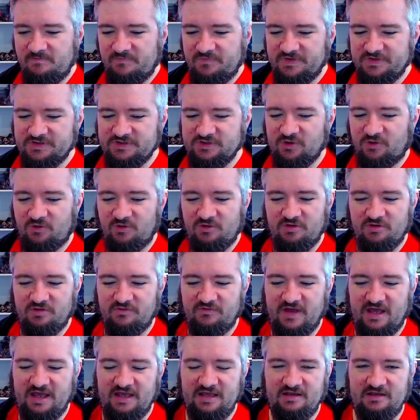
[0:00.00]
talk
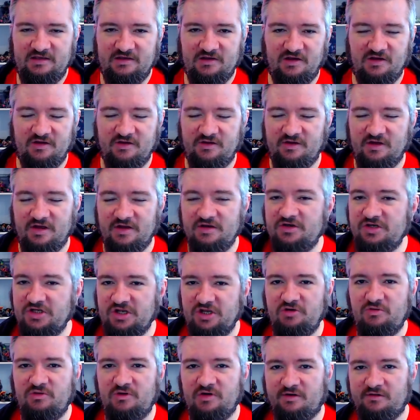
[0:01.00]
of a
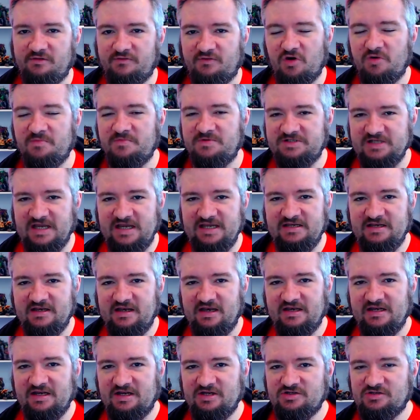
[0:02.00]
new kind of updated
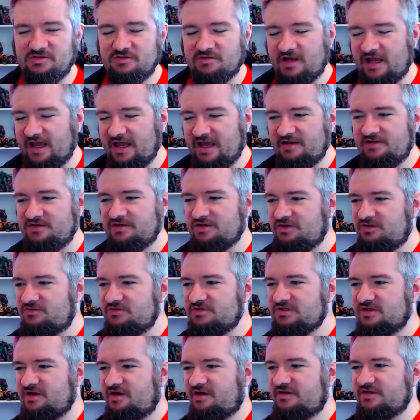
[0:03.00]
edition and a new
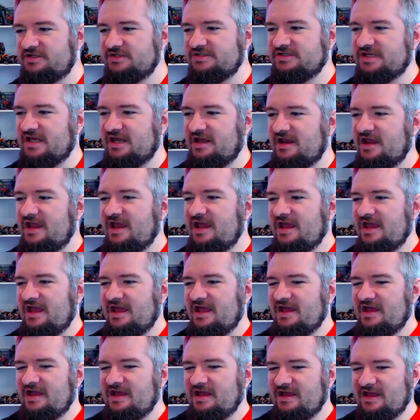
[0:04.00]
starter set,
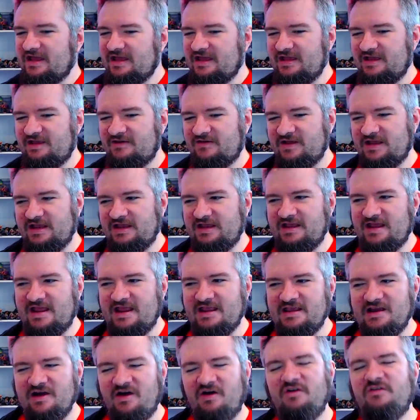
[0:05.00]

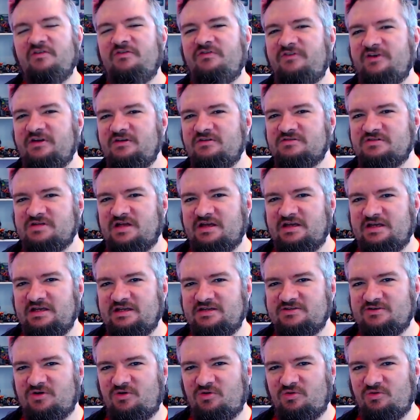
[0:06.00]
it kind of feels like
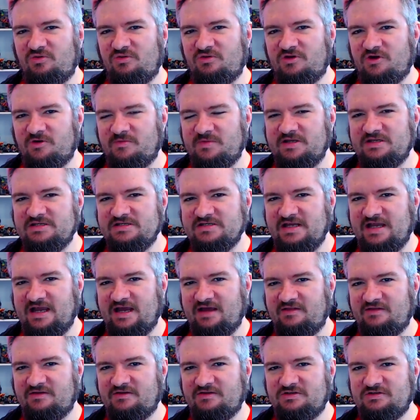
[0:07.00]
it's all coming
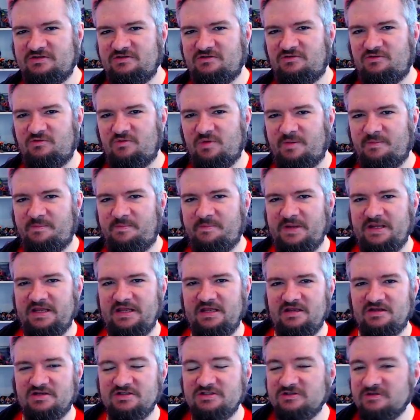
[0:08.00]
together to
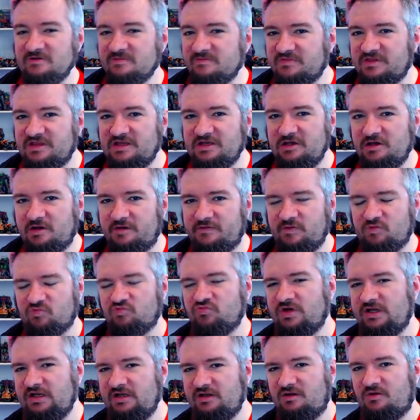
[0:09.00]
be something of a
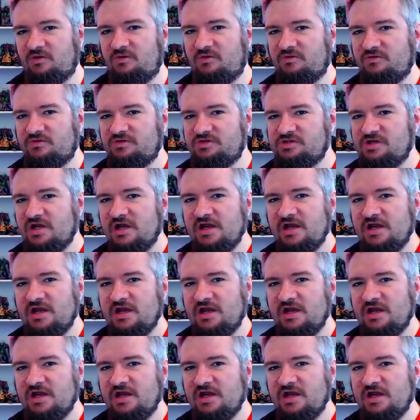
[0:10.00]
relaunch,